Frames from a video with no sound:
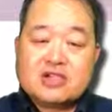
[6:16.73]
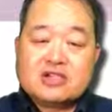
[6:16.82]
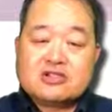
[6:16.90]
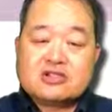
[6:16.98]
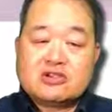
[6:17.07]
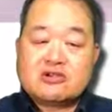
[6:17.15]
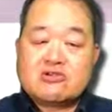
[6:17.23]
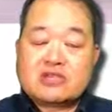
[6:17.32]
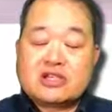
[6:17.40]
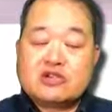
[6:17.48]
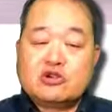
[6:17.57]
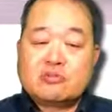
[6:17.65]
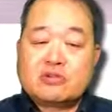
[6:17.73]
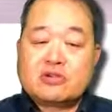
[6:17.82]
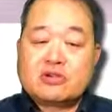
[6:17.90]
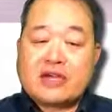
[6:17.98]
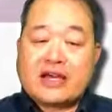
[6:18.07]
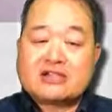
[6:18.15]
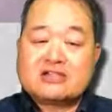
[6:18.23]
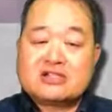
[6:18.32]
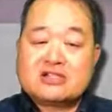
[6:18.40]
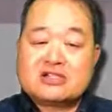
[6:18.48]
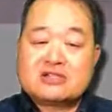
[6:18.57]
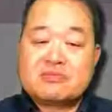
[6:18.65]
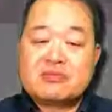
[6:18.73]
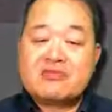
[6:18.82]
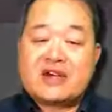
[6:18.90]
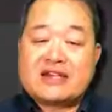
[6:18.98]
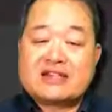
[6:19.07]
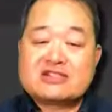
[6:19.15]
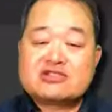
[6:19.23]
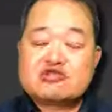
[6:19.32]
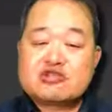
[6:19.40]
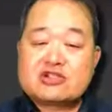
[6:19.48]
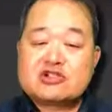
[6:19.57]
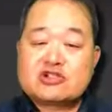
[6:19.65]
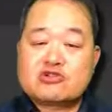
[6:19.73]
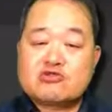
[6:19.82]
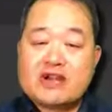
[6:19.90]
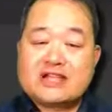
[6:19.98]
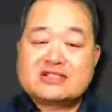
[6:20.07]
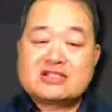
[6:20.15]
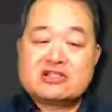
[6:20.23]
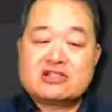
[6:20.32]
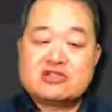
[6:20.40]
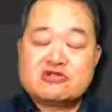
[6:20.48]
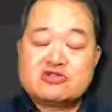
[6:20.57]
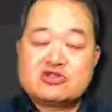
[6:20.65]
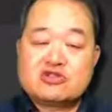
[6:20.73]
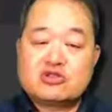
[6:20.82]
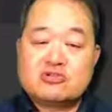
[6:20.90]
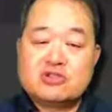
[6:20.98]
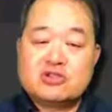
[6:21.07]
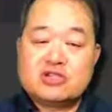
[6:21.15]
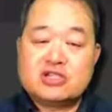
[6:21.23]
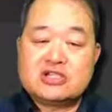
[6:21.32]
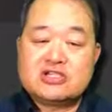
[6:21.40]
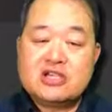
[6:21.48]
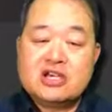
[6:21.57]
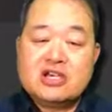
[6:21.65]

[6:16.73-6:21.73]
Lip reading: So what the Hill-Burton Act did is it provided construction grants and loans to communities